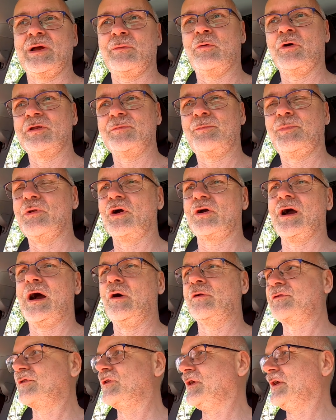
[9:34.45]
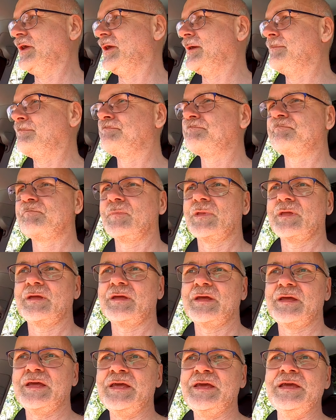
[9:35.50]
I want to block out the
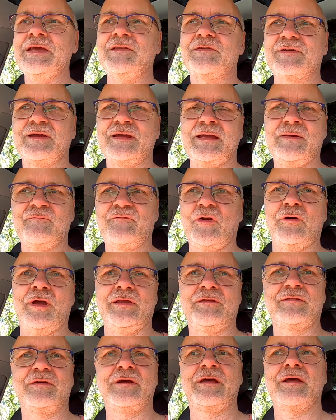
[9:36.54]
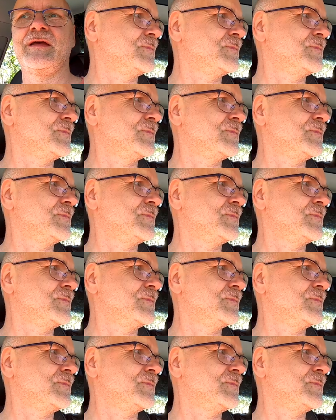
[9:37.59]
heat, infrared.